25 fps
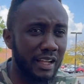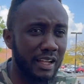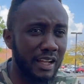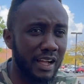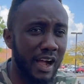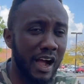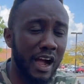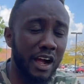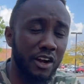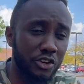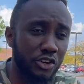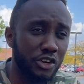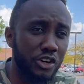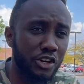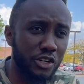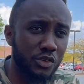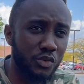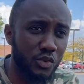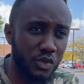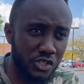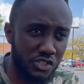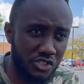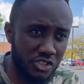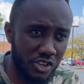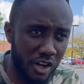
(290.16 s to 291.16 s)
I'd heard it
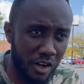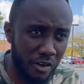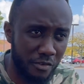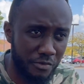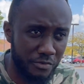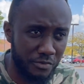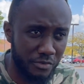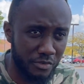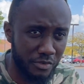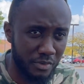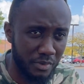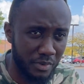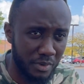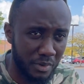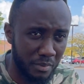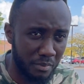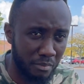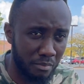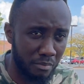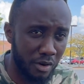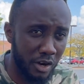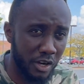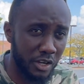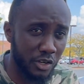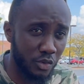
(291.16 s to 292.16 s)
was tough,
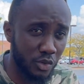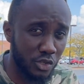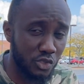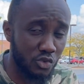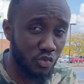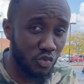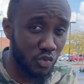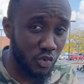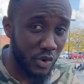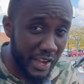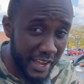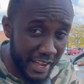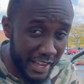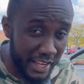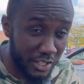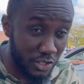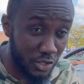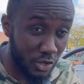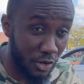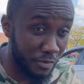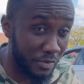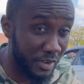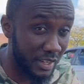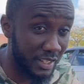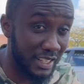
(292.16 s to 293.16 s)
but it was way
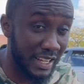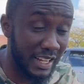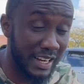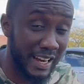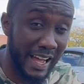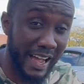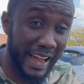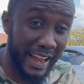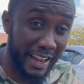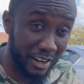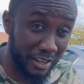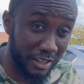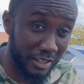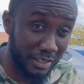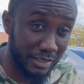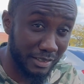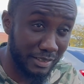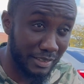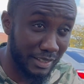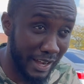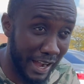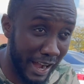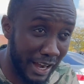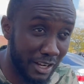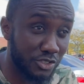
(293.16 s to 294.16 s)
tougher than I
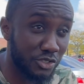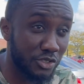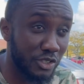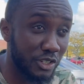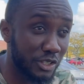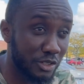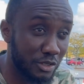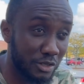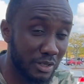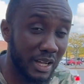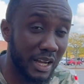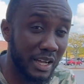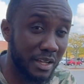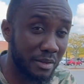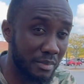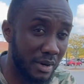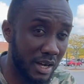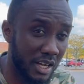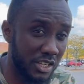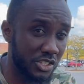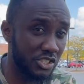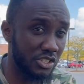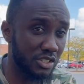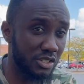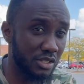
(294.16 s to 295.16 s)
actually could have
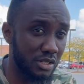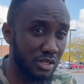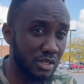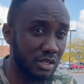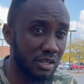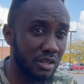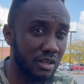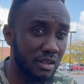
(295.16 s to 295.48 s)
imagined.